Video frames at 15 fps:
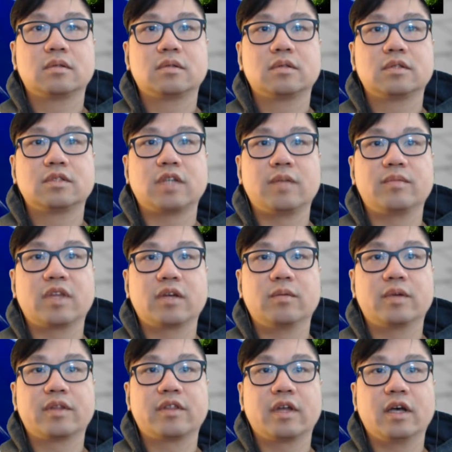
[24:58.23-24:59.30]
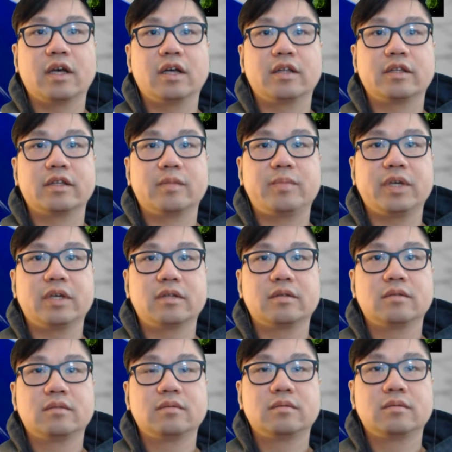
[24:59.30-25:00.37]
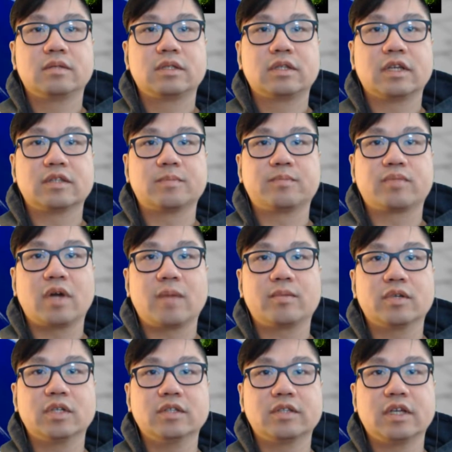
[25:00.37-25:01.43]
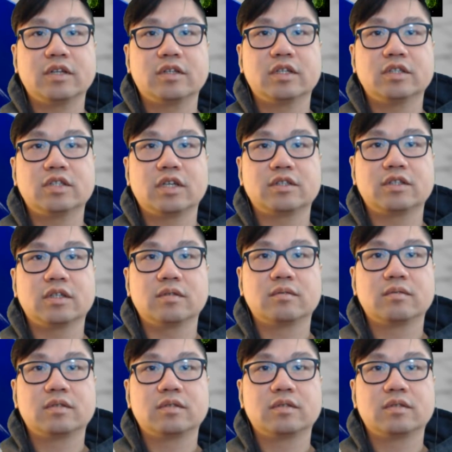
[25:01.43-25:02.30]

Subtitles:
Same thing with the pin. Has properties that you could adjust to.